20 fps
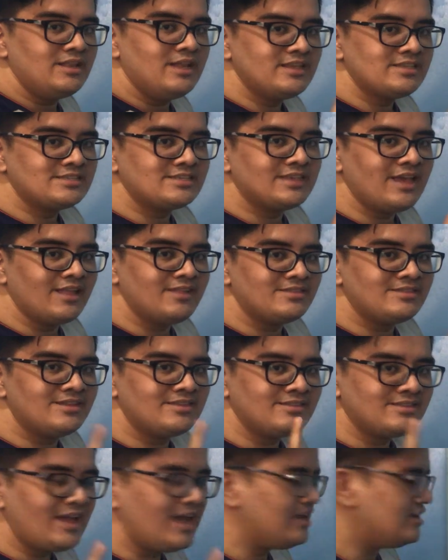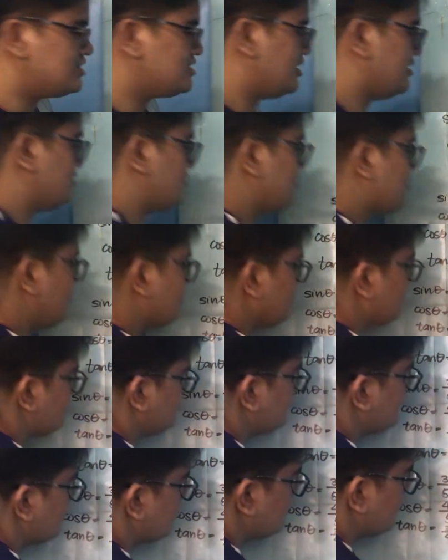let's get the tangent.
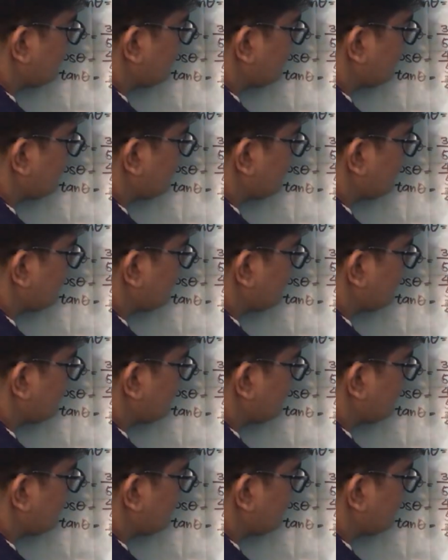The